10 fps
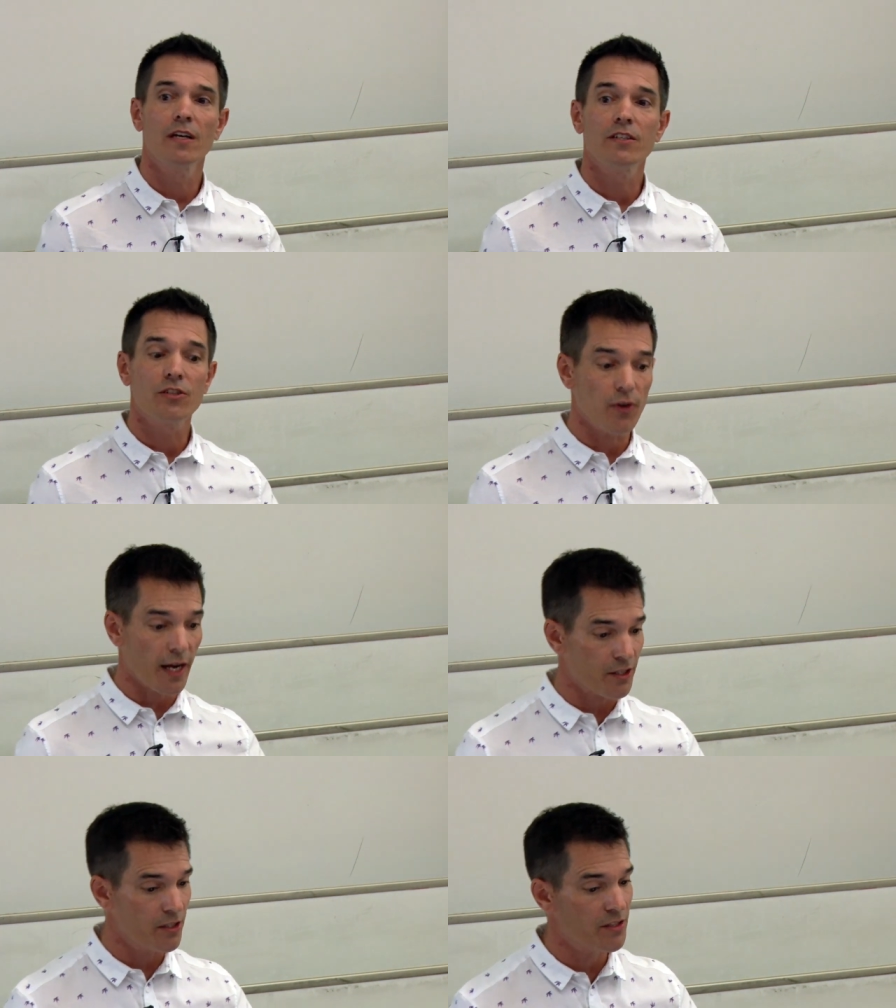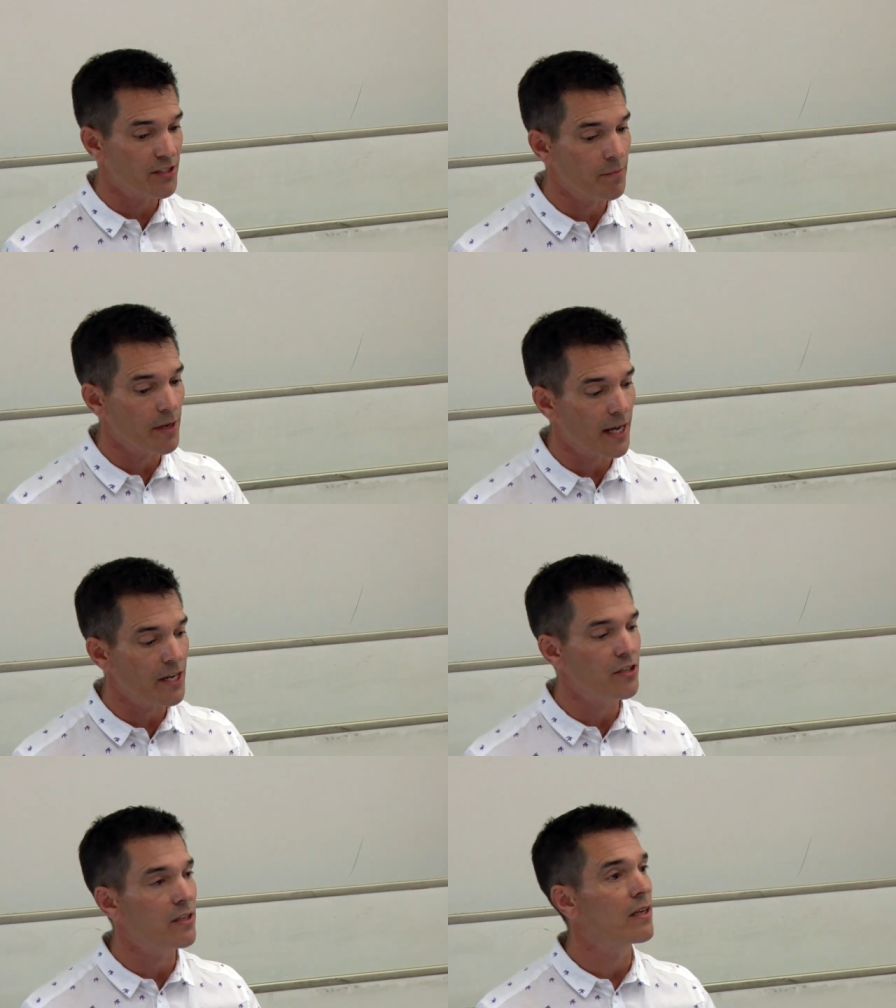distraction,
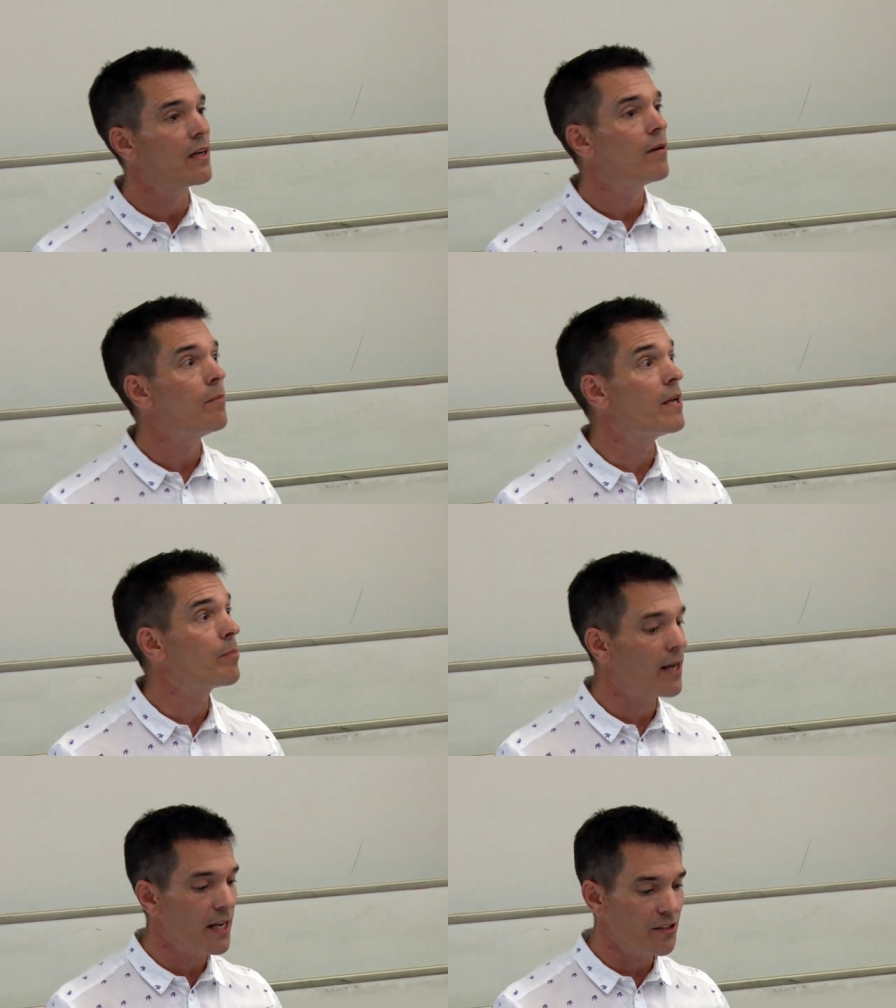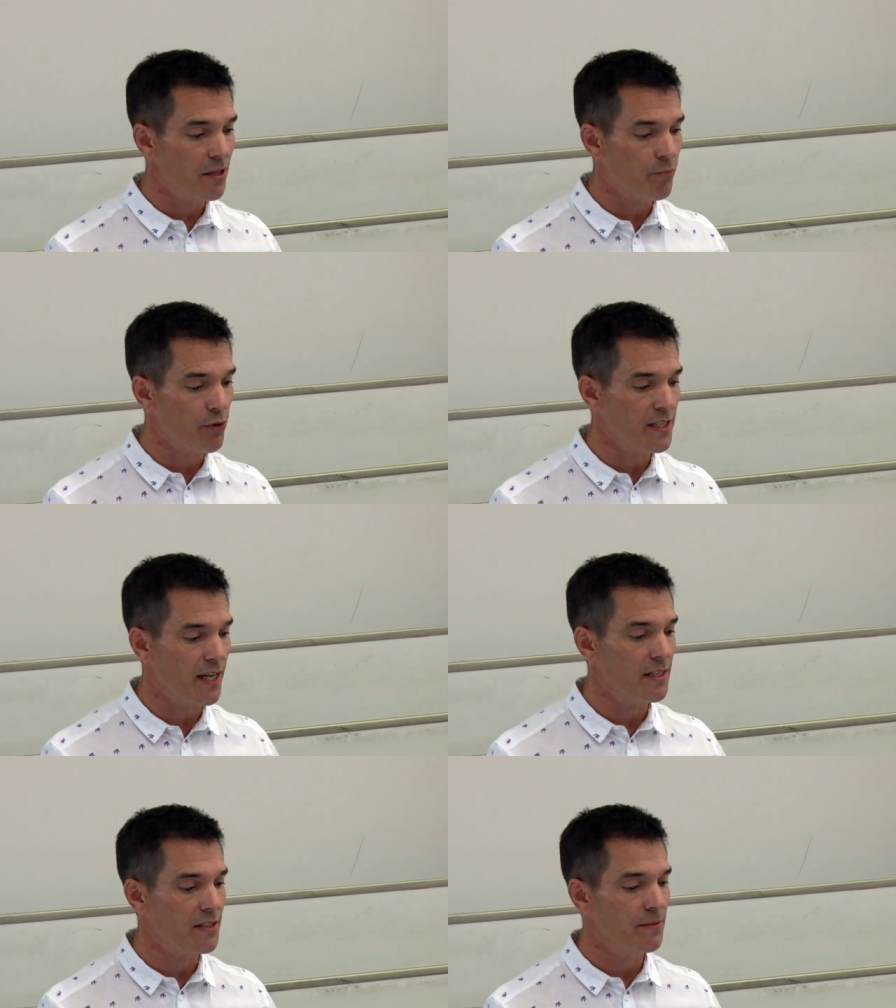simulation, manipulation, and
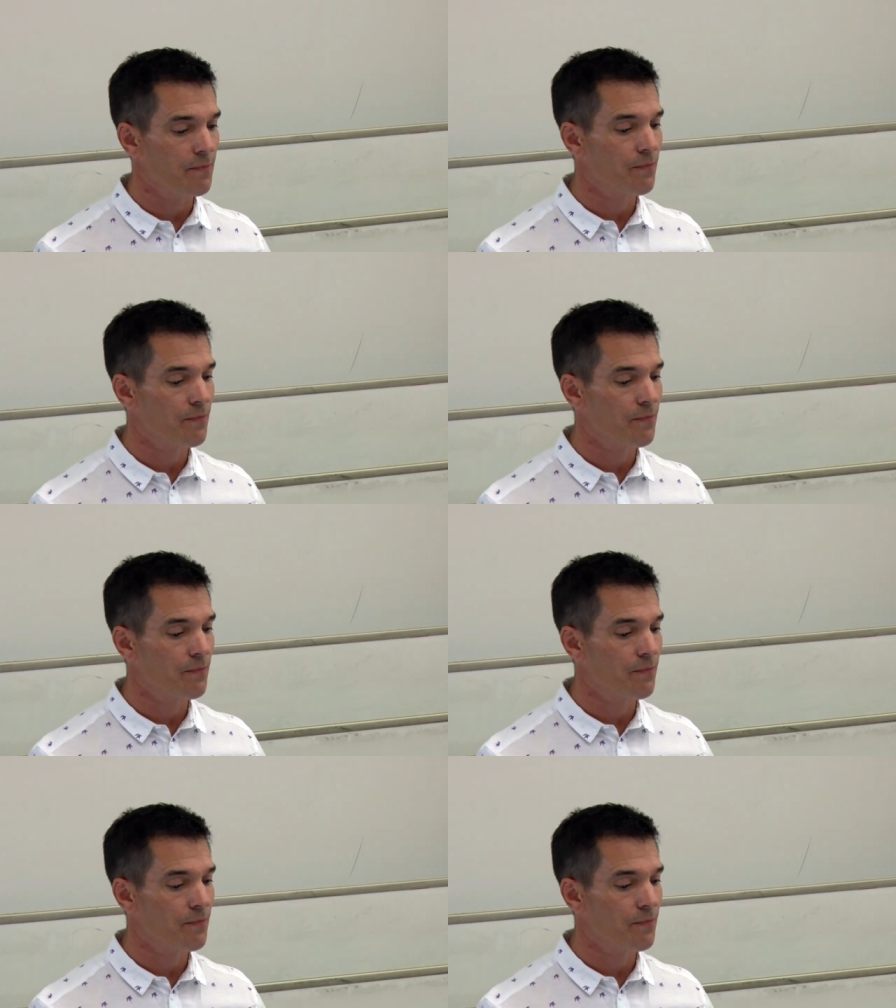pretense.